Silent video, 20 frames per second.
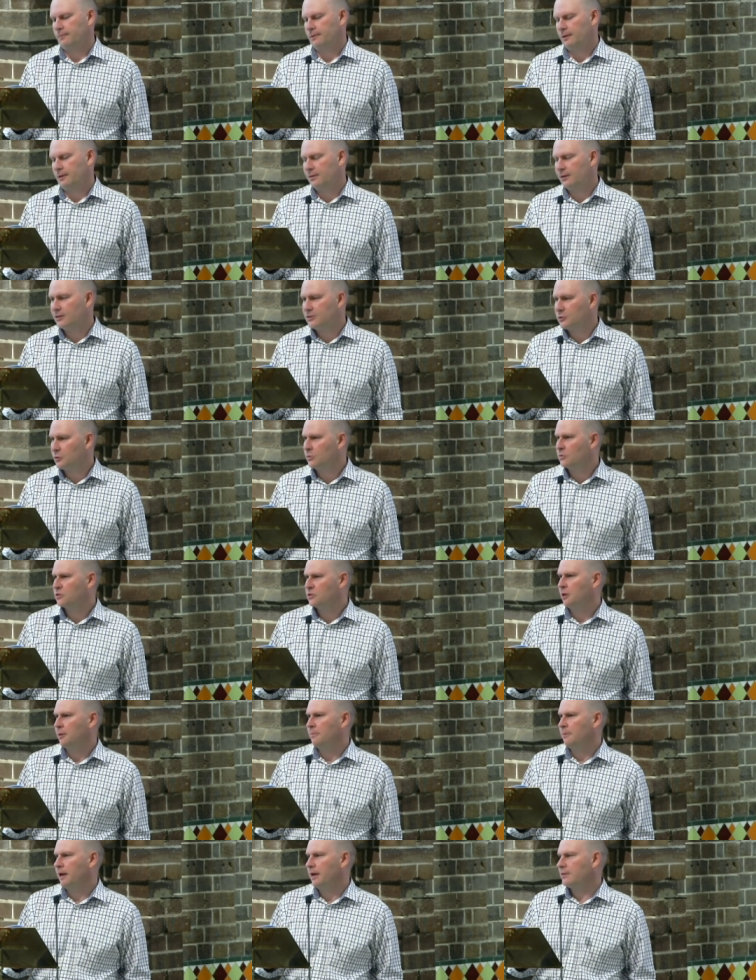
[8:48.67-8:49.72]
that's also
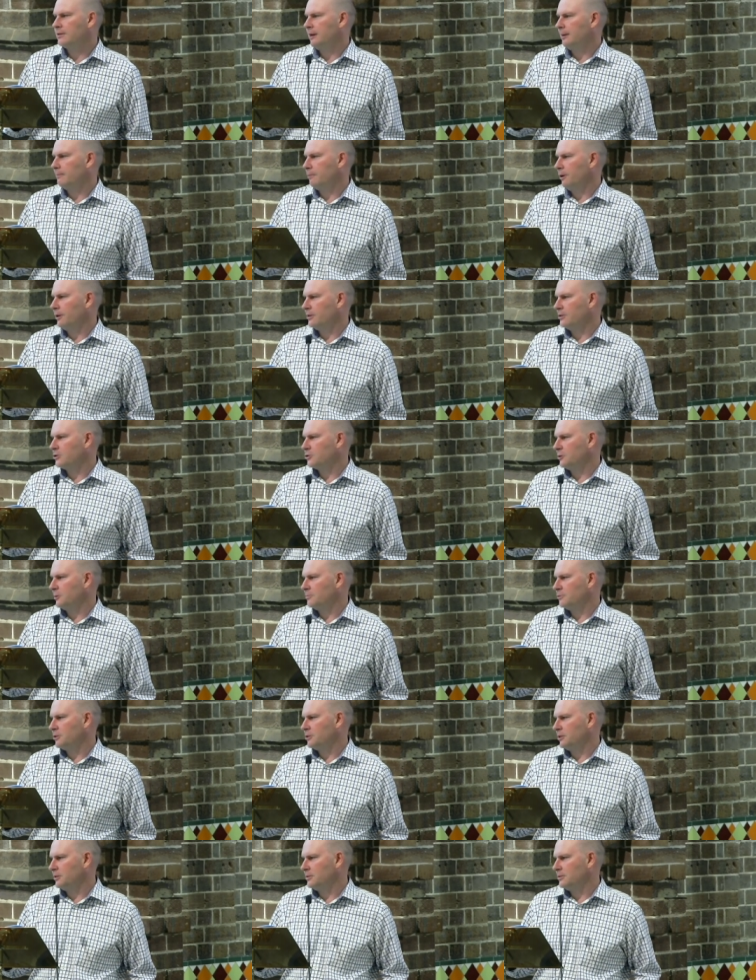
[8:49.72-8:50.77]
backed up by the
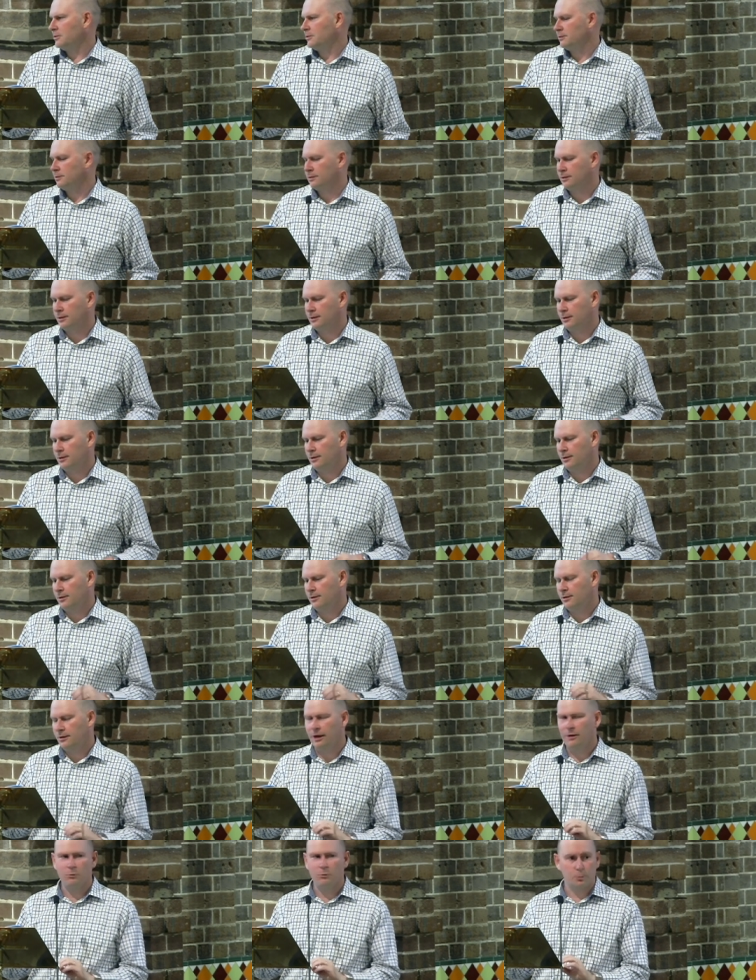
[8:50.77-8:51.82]
scriptures
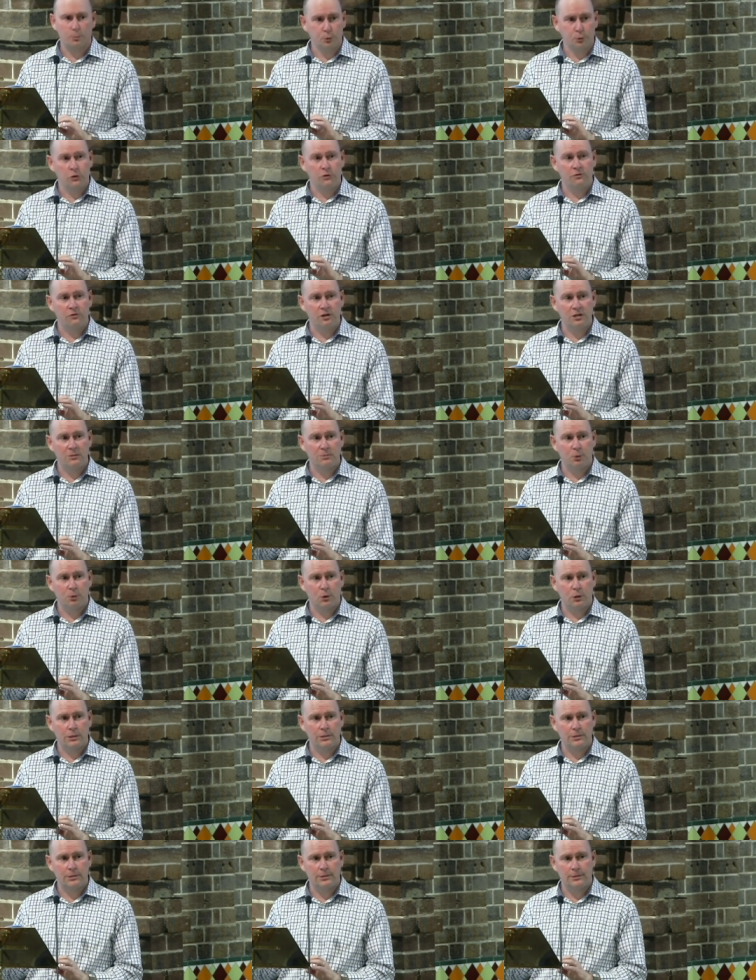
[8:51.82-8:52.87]
that will prove his
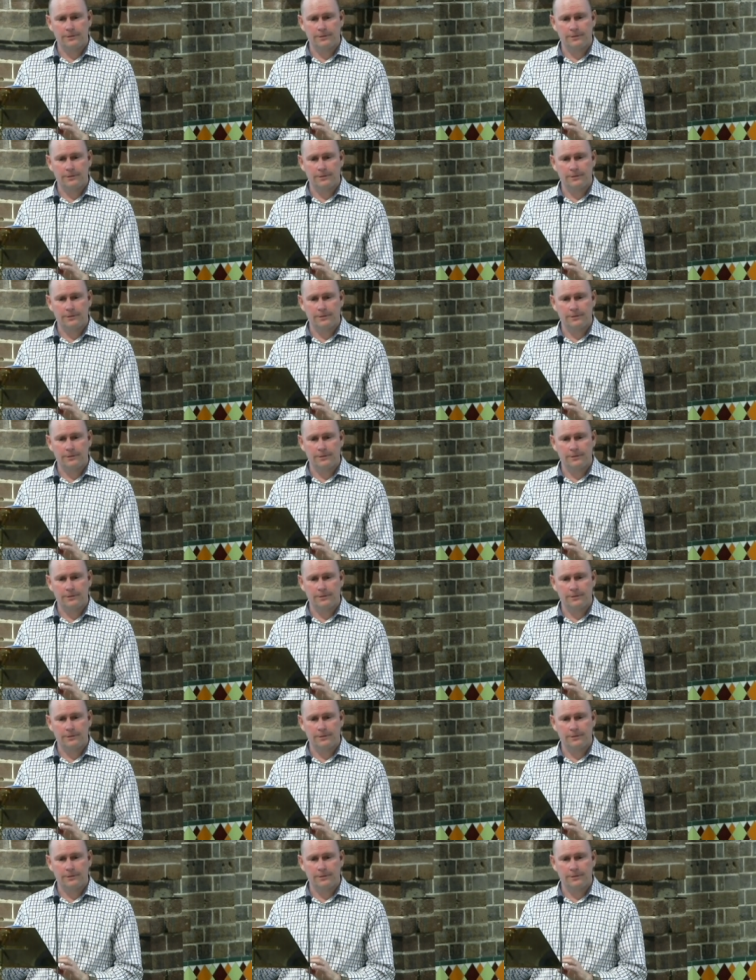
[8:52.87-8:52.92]
point.